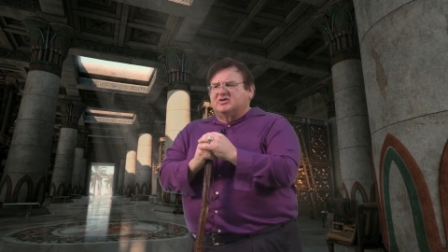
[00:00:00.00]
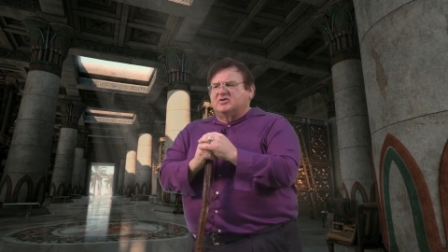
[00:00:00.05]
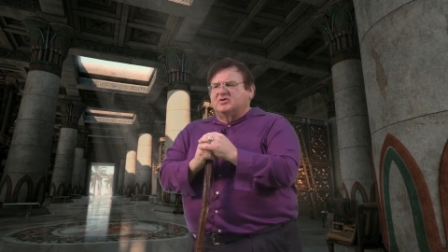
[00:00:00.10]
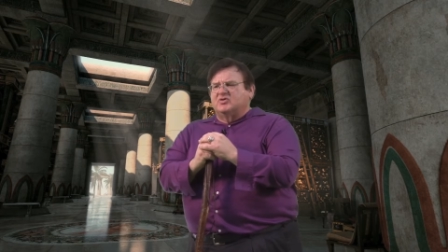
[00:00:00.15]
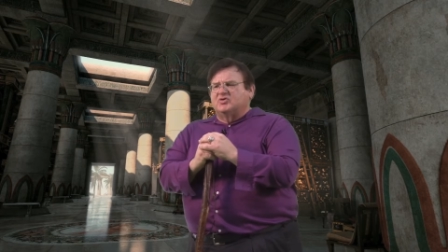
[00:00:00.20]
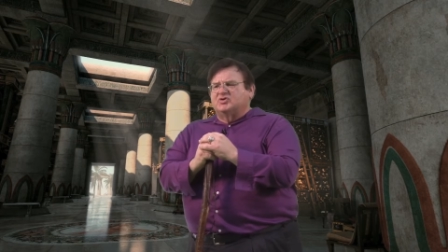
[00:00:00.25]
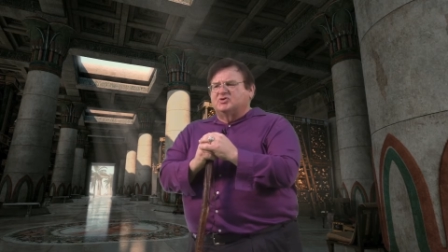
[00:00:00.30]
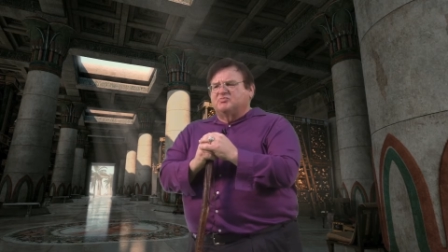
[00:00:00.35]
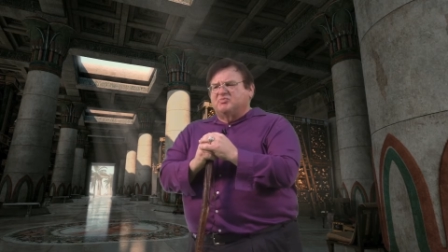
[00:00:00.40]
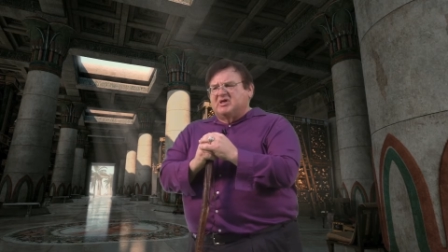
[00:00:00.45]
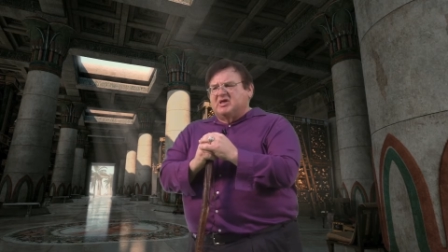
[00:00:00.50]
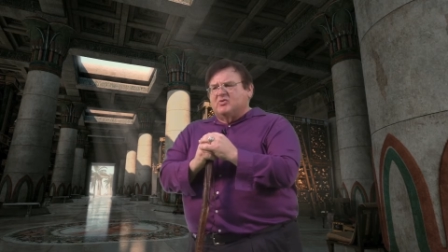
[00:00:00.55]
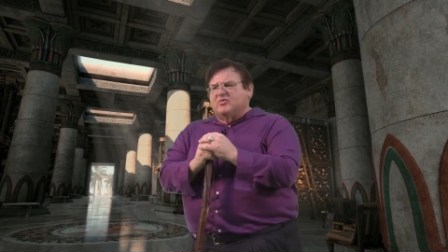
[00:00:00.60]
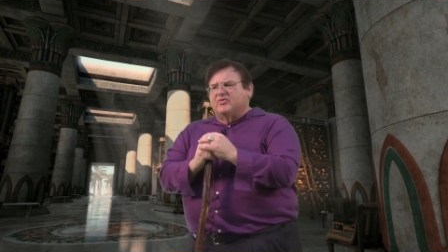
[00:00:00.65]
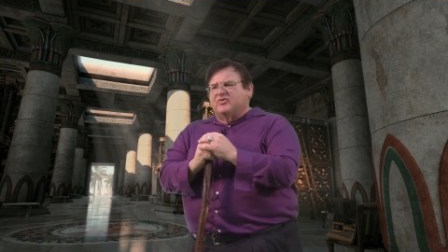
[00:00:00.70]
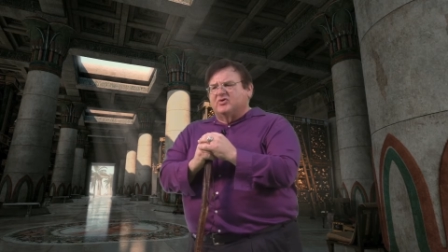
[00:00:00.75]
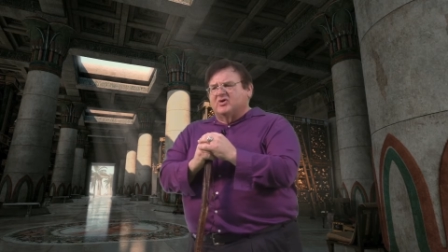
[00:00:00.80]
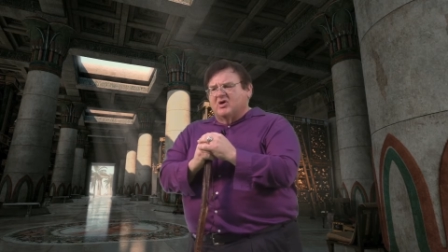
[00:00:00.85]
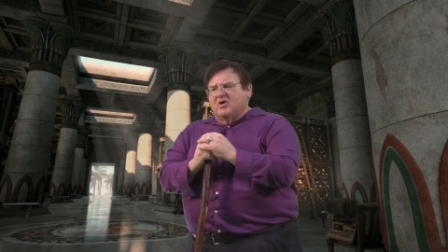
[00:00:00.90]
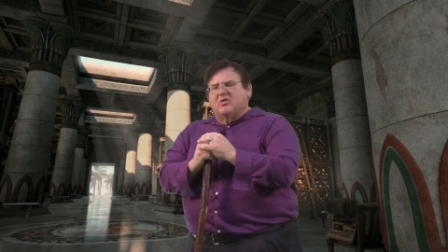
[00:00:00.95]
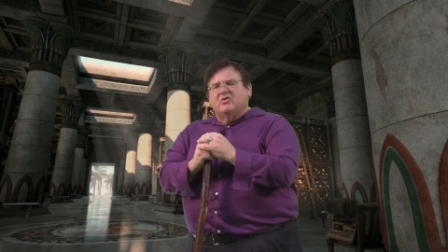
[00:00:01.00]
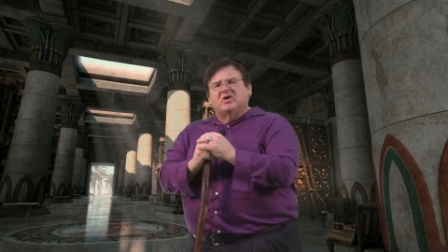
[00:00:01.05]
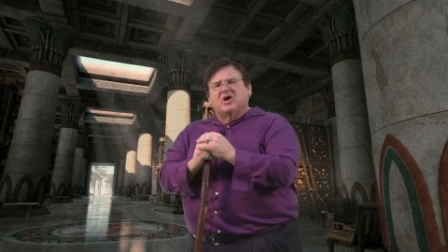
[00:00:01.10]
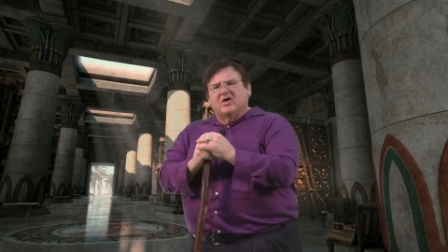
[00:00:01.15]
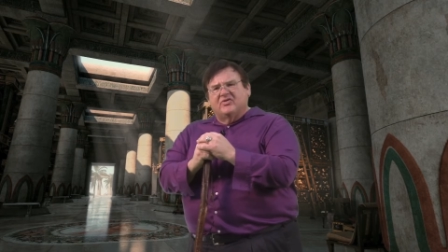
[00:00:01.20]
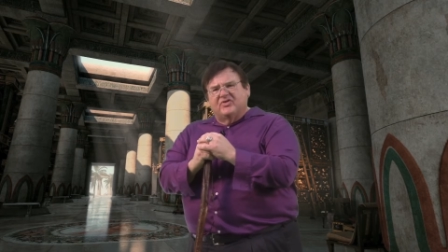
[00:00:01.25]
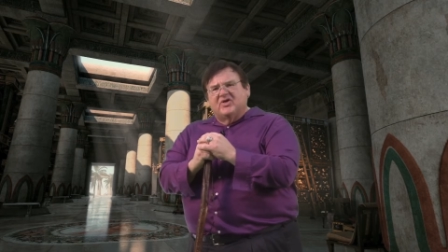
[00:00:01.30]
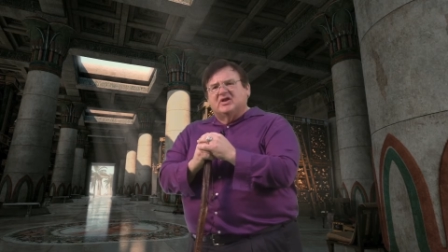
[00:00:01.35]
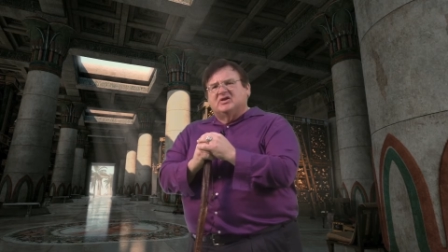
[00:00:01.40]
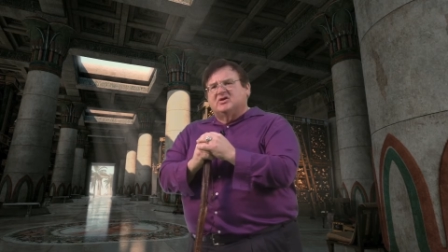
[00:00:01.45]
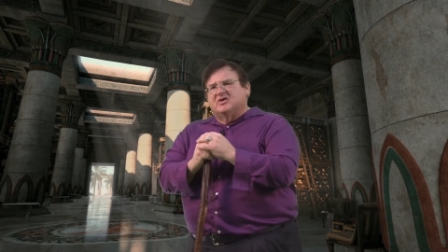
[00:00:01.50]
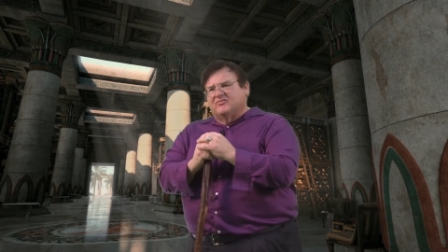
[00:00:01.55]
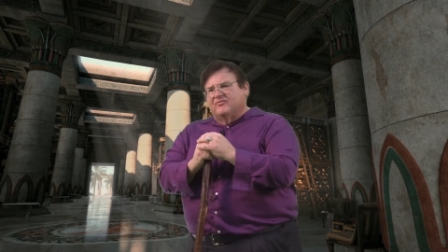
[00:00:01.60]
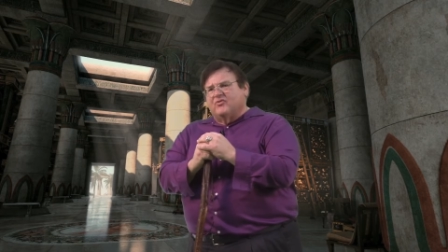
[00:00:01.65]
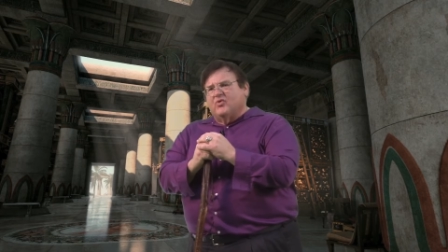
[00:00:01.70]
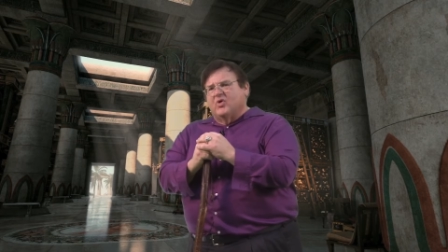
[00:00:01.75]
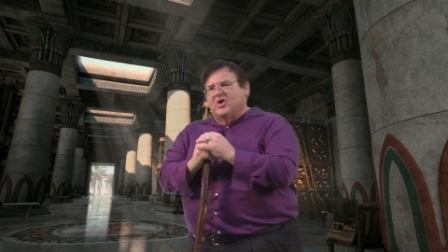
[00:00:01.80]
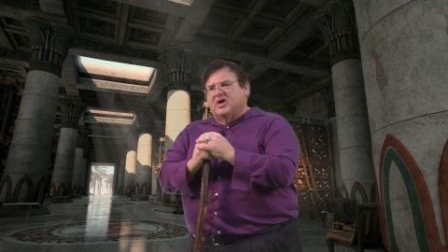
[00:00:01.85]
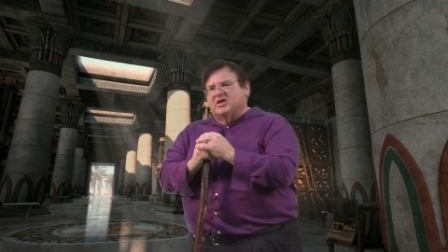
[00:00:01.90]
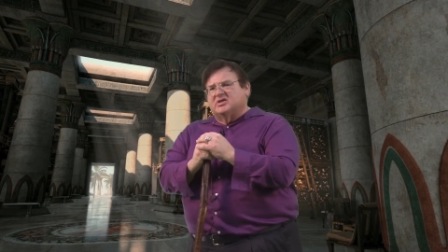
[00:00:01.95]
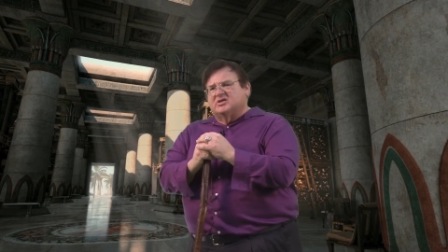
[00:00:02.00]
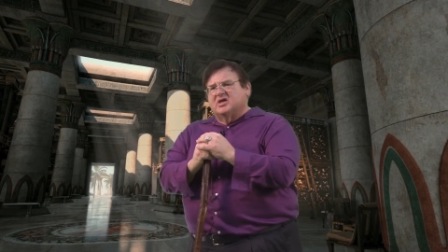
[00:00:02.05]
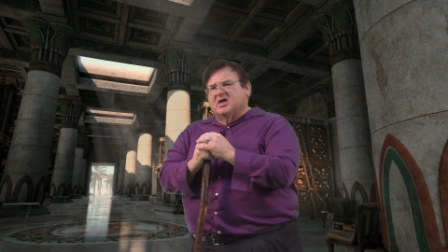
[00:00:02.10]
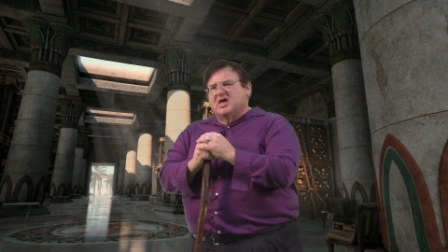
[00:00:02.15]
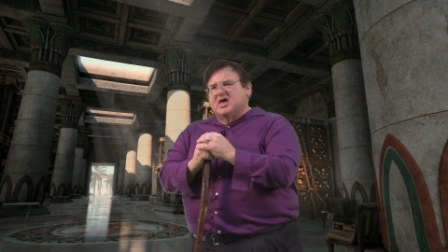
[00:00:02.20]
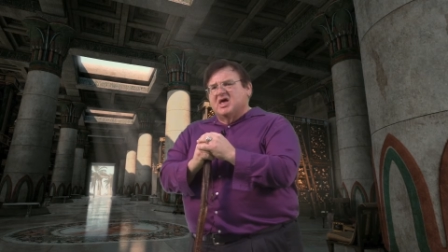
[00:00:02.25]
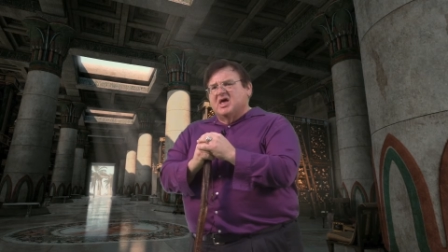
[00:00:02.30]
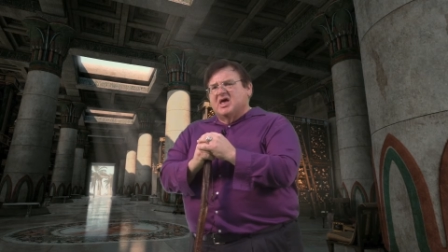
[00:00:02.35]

to speak with your own authentic voice